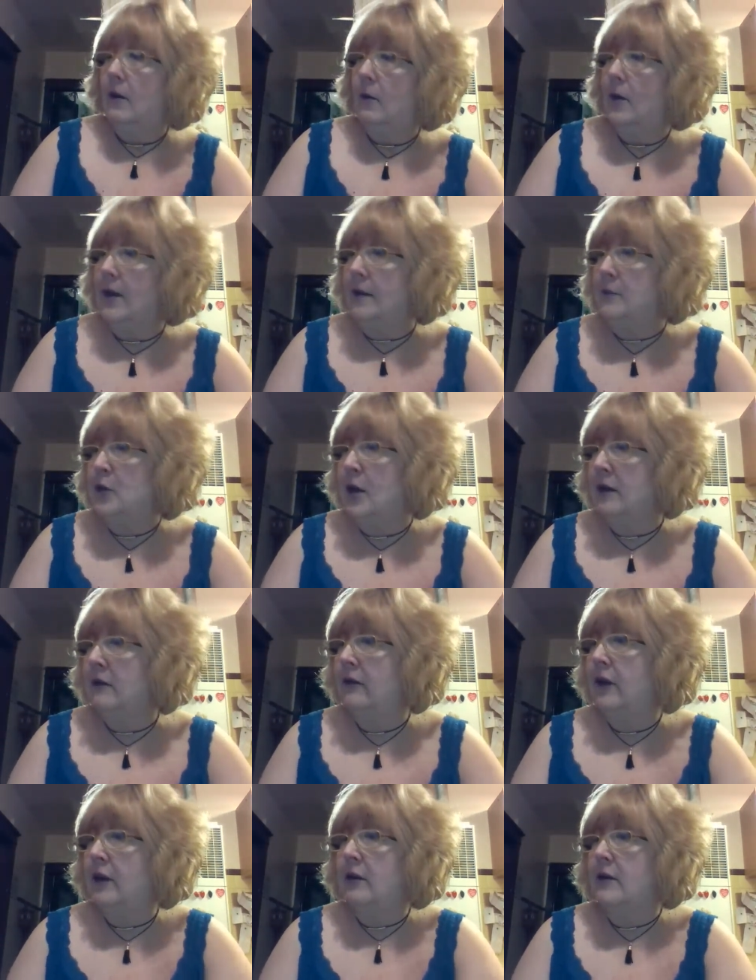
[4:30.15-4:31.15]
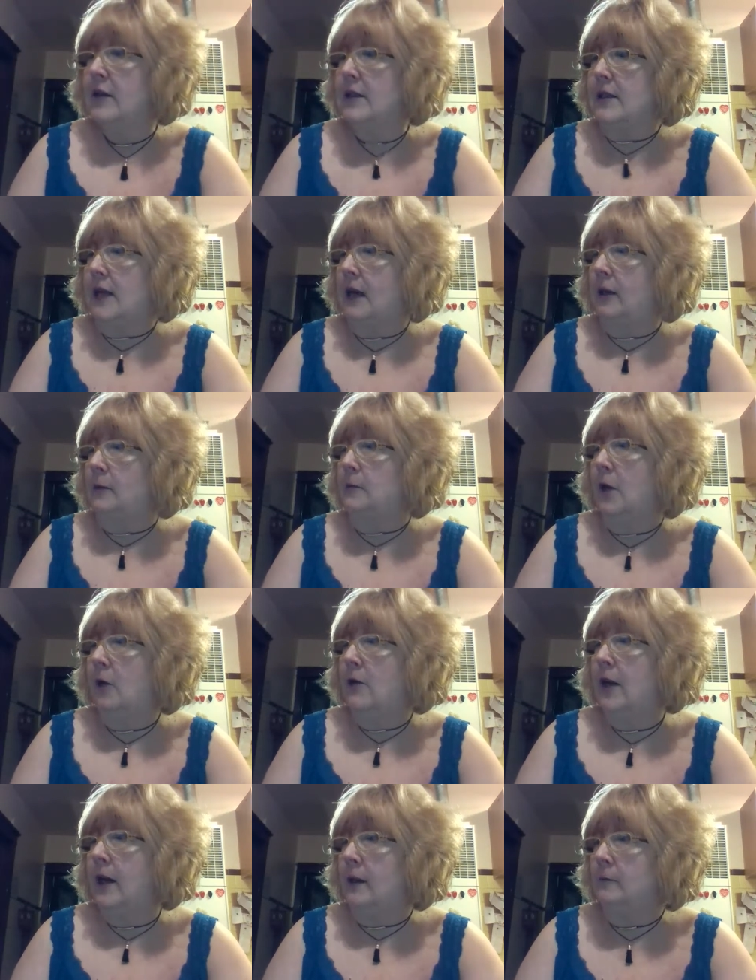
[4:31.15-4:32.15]
While I'm trying to figure this out.
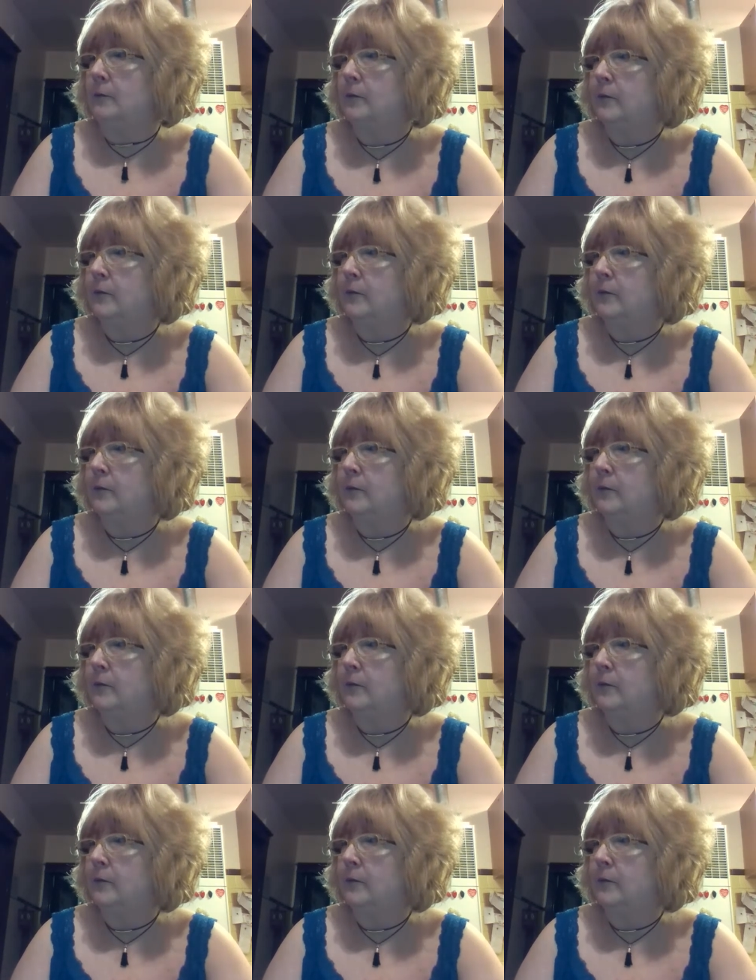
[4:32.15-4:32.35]
Okay.